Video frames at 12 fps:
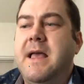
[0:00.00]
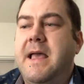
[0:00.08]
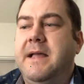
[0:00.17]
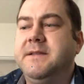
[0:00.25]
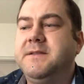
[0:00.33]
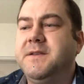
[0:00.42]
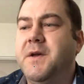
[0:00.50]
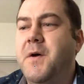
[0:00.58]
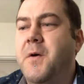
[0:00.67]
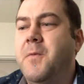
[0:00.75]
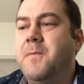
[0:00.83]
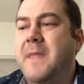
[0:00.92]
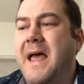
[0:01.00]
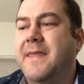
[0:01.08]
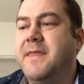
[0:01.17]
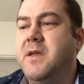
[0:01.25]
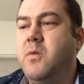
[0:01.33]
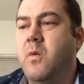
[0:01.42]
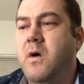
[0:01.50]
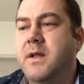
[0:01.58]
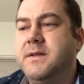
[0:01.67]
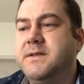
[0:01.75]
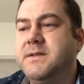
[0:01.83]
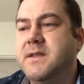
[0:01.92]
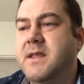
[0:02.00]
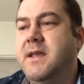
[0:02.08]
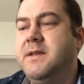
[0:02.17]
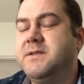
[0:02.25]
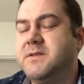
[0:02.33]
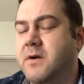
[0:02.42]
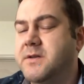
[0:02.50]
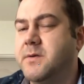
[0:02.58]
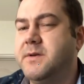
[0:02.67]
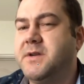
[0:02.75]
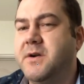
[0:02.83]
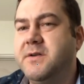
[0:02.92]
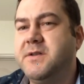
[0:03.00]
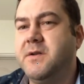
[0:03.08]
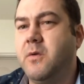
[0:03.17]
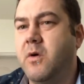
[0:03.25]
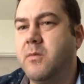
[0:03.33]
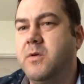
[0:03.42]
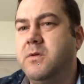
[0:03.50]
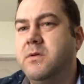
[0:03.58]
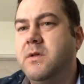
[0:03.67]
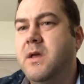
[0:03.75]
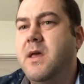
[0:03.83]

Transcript: And so I think once things start to return to normal,